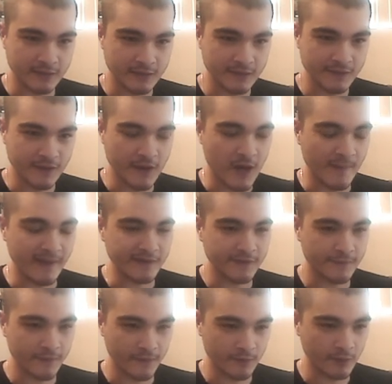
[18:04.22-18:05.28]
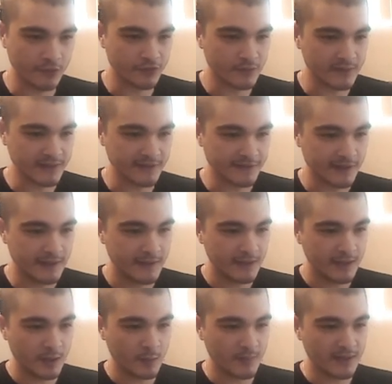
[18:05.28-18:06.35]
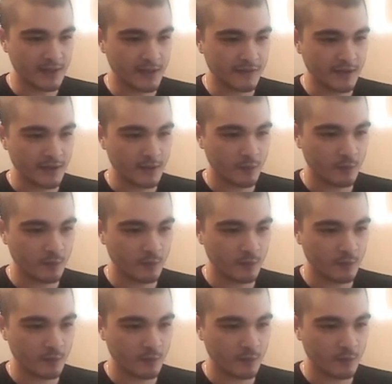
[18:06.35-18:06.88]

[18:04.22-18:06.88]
comments for the road to release, because